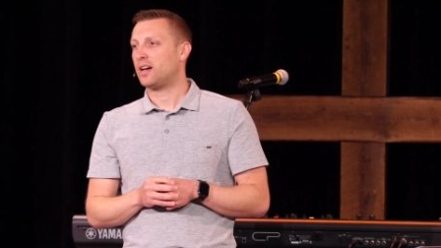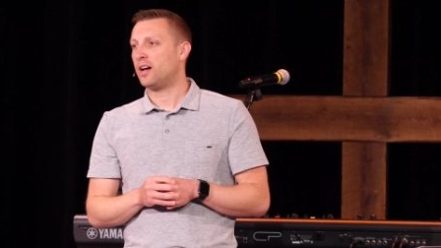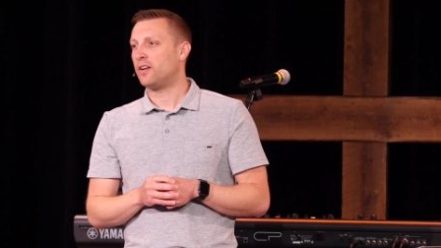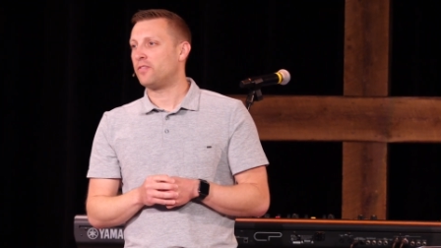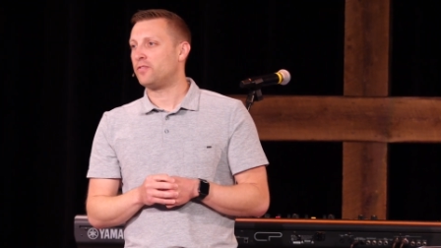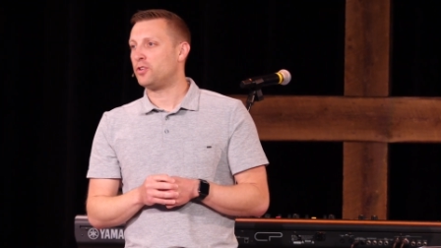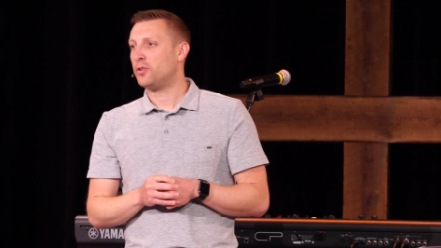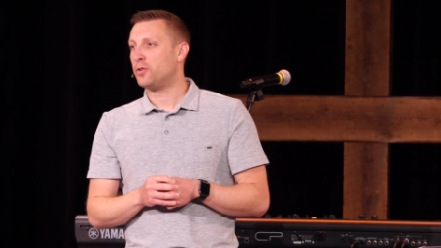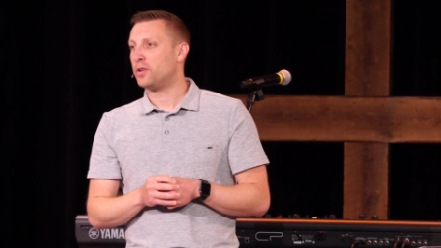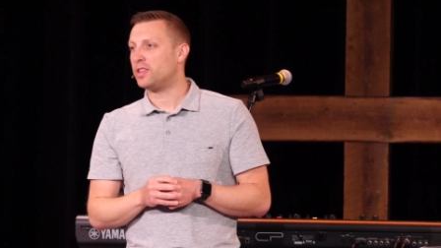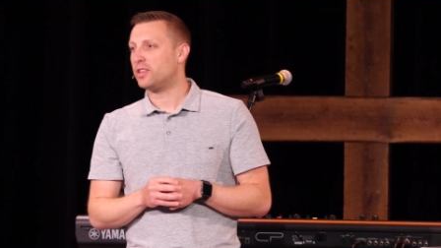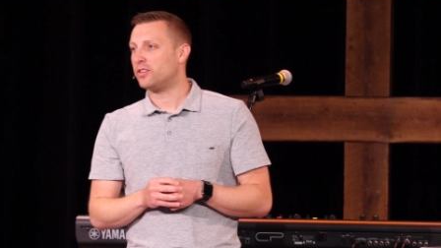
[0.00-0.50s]

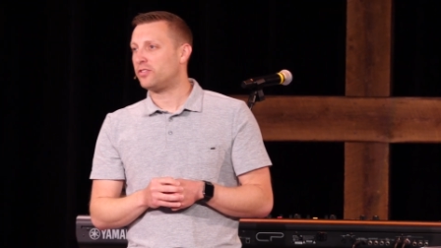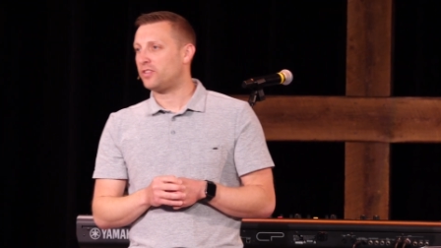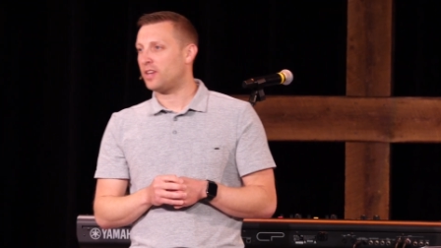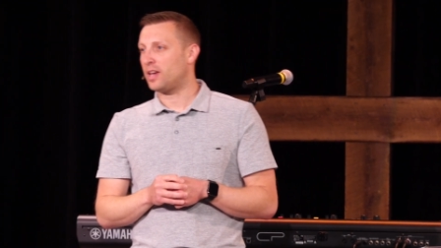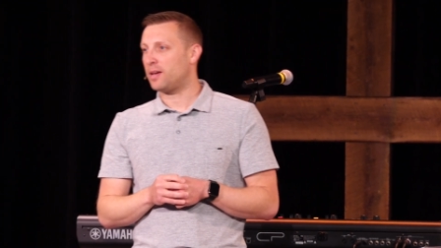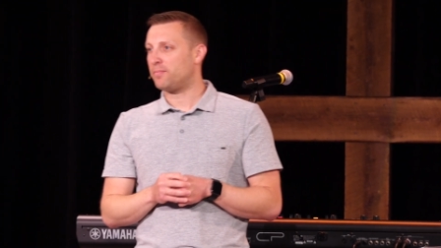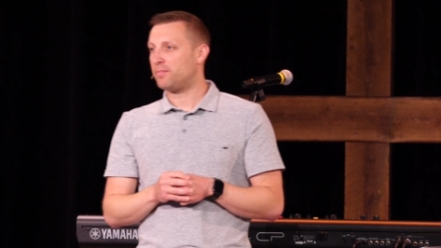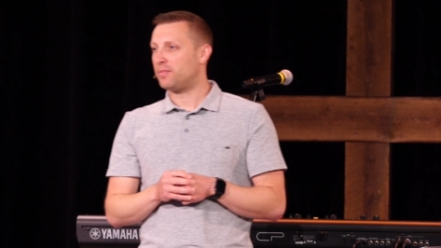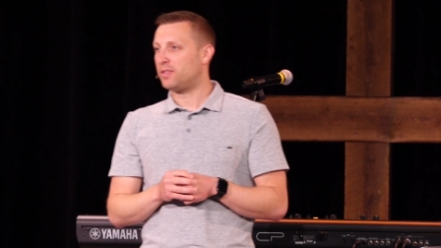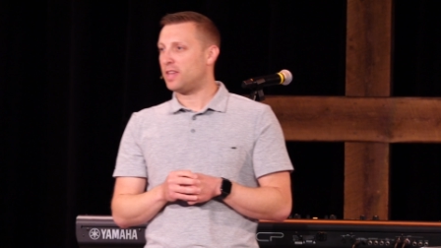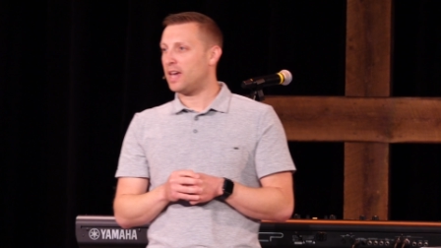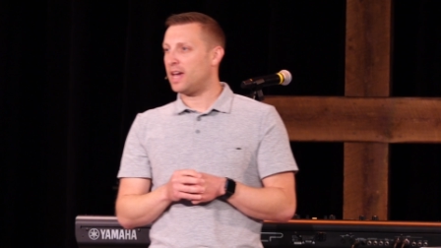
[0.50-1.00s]
of doing the
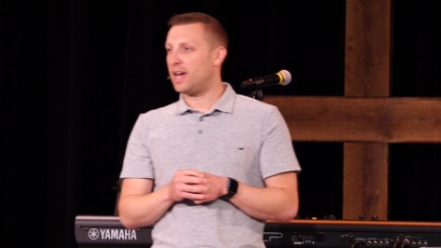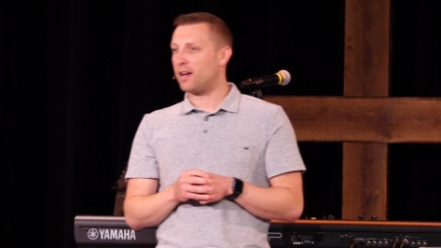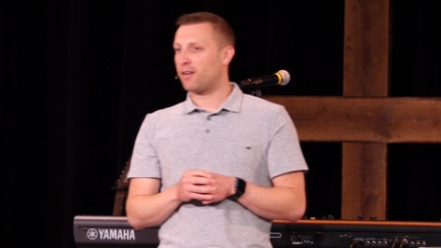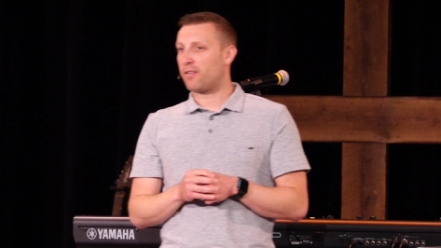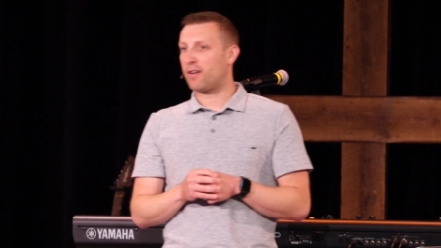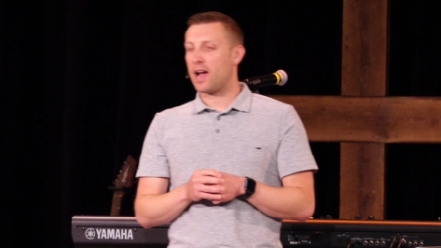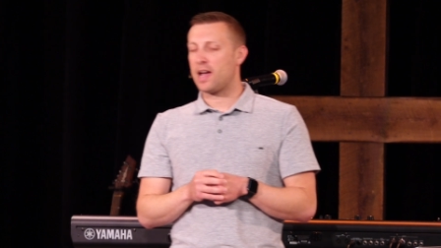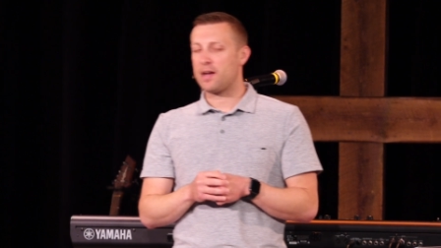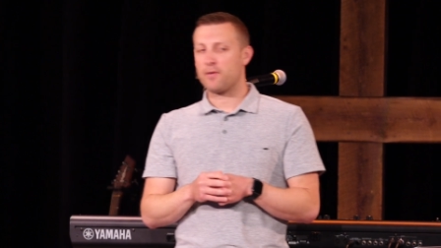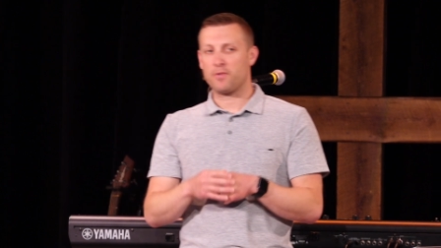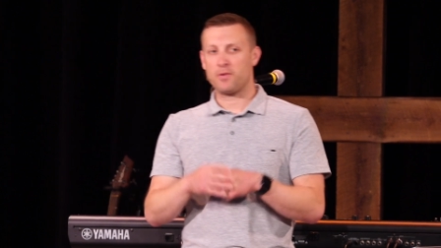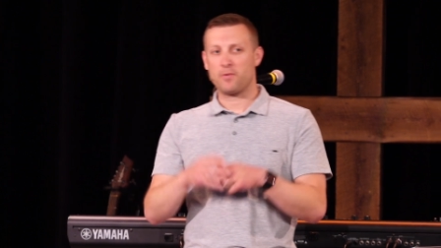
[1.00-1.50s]
same thing,
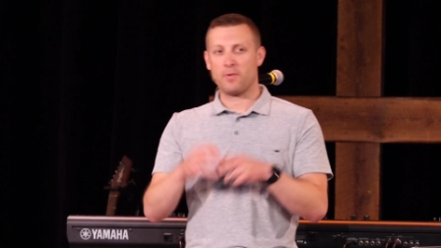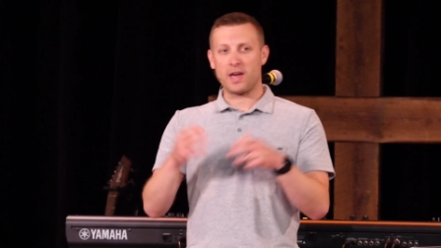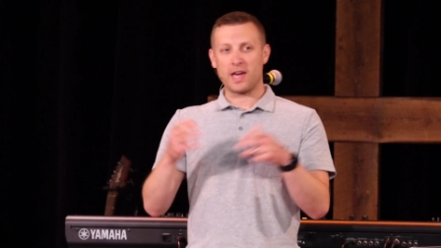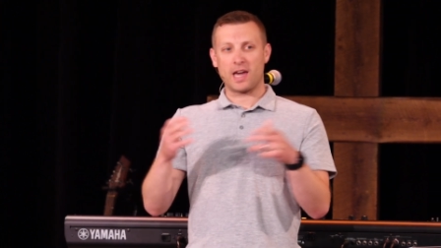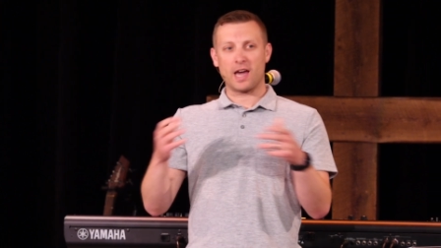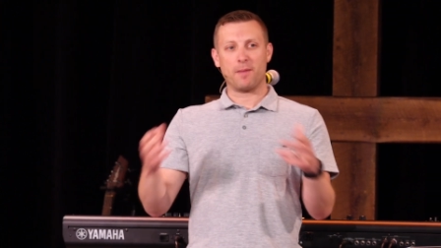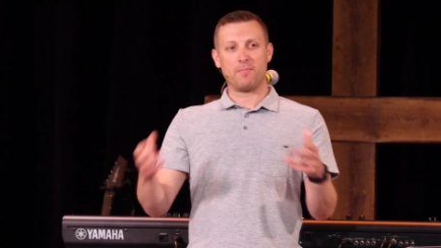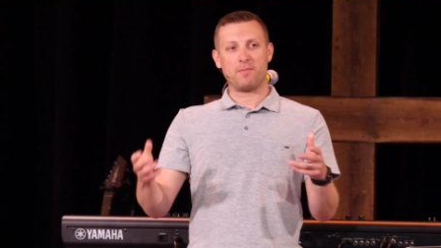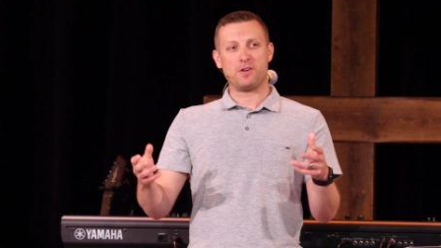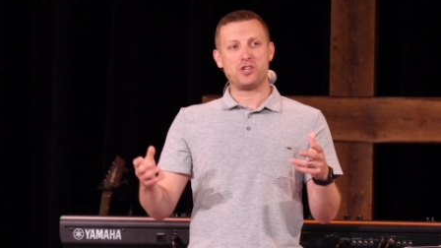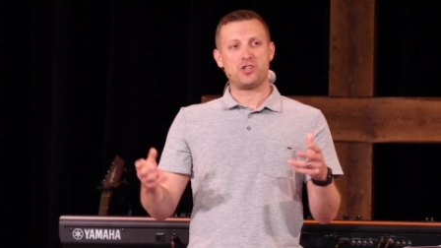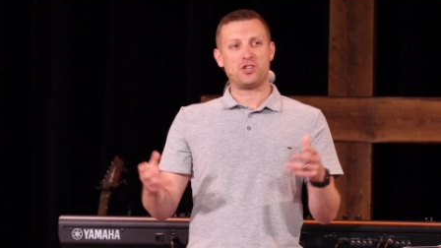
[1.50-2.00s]
right? We
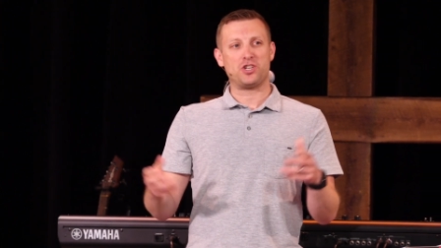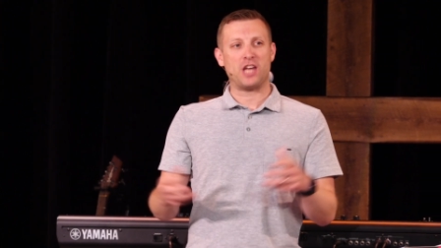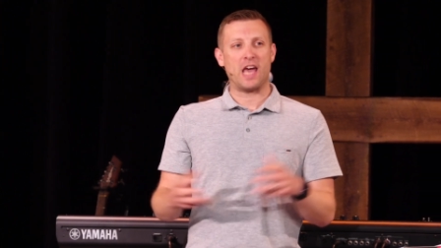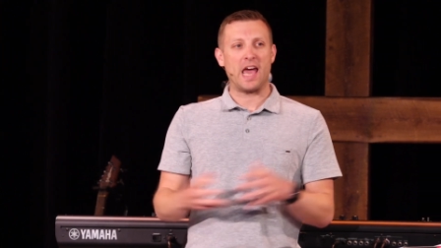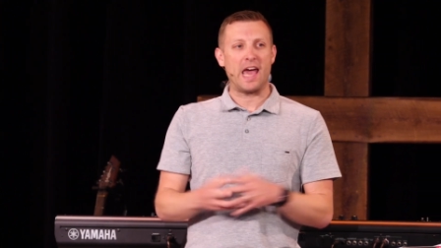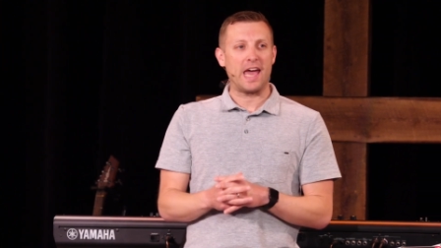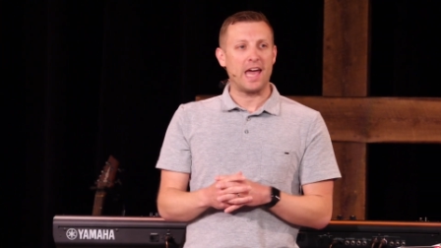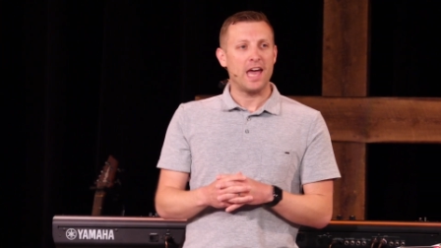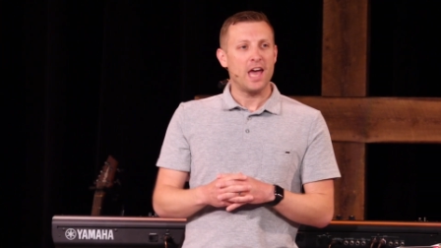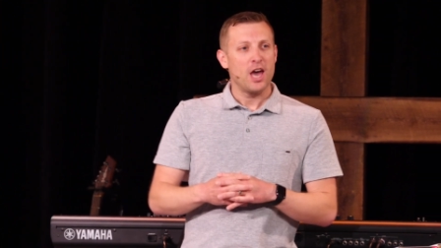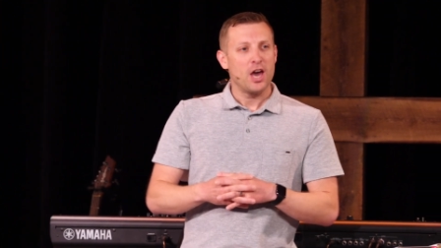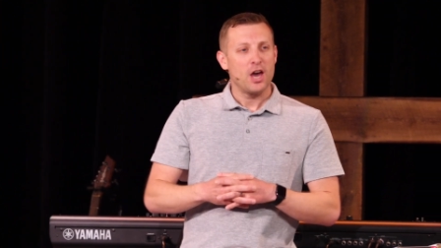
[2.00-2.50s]
wake up each
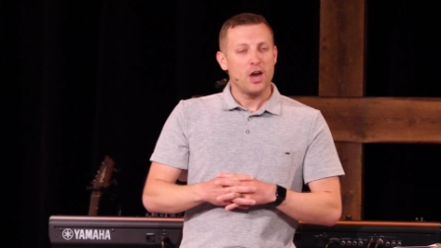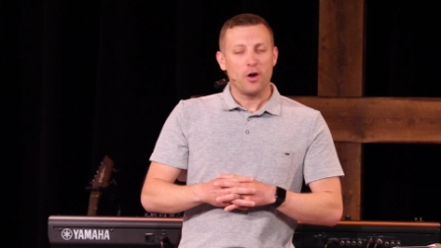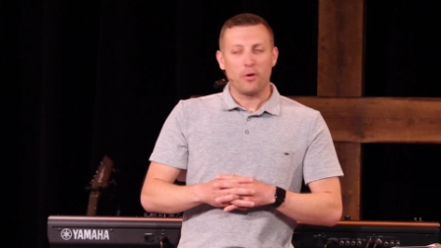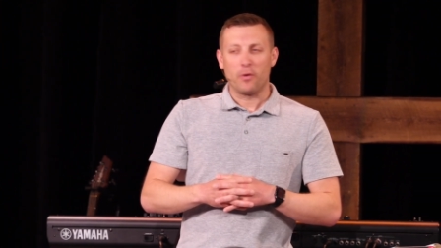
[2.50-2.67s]
day,